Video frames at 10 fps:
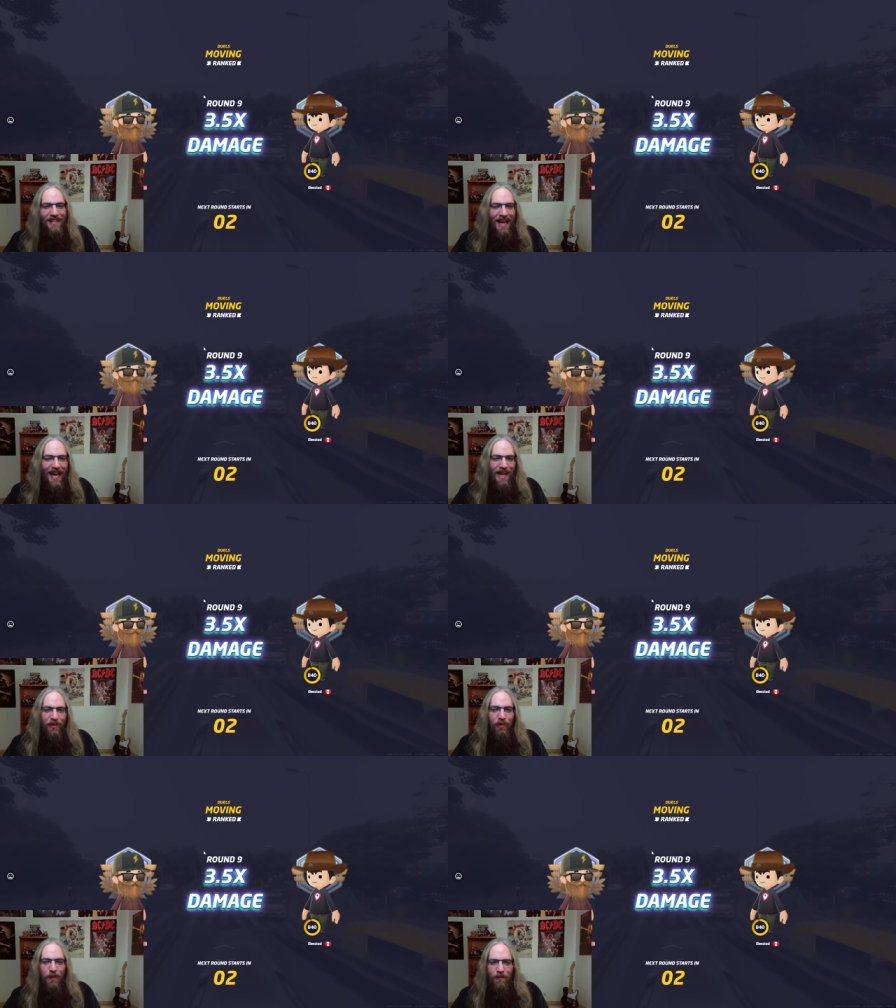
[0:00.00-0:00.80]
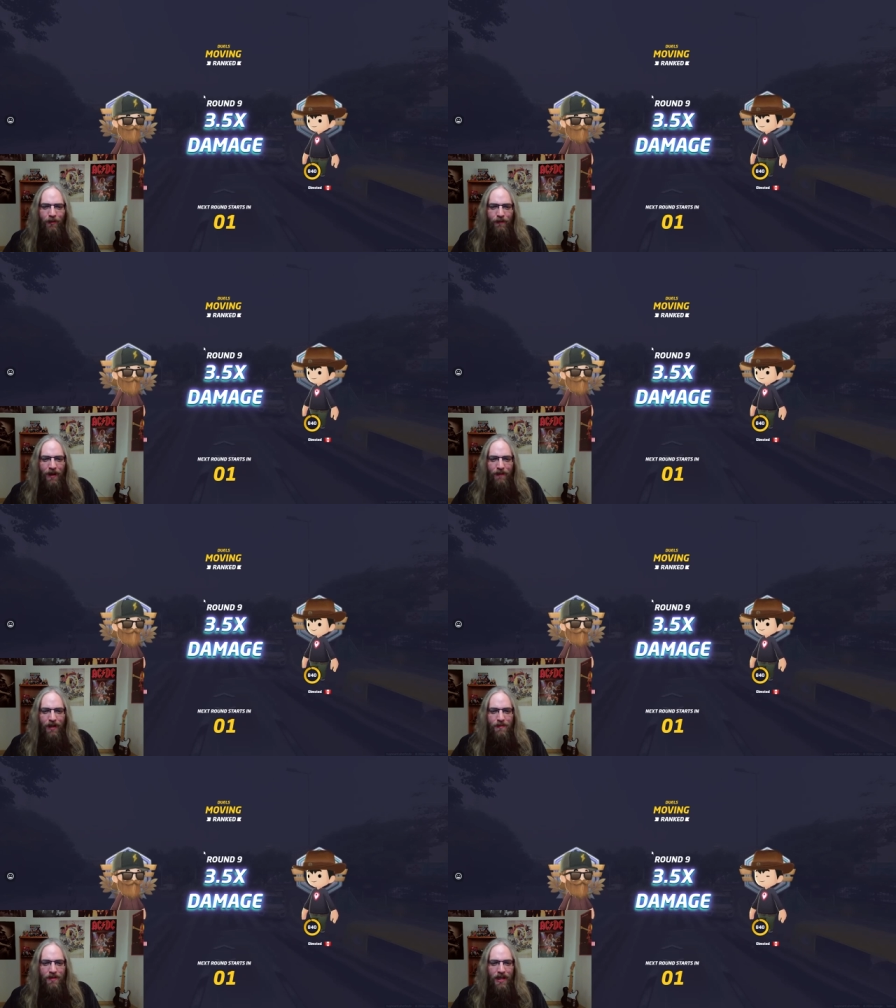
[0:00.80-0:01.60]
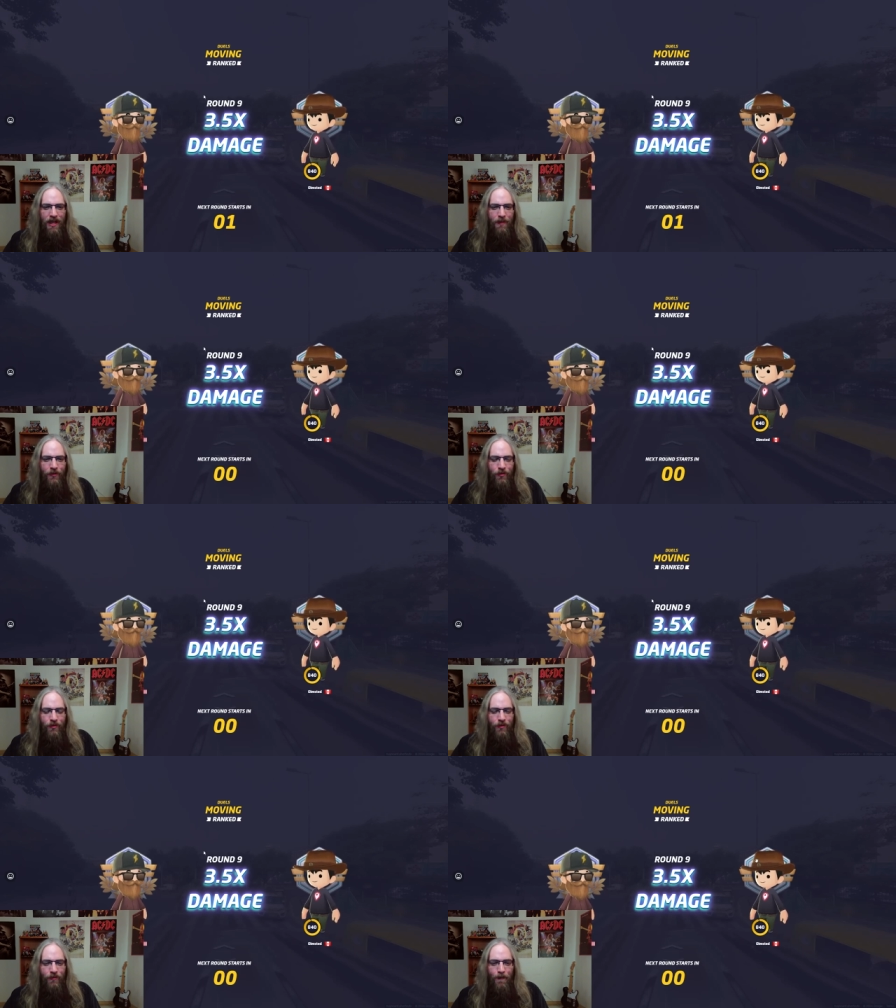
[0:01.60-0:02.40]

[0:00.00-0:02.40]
9, 3.5 times damage.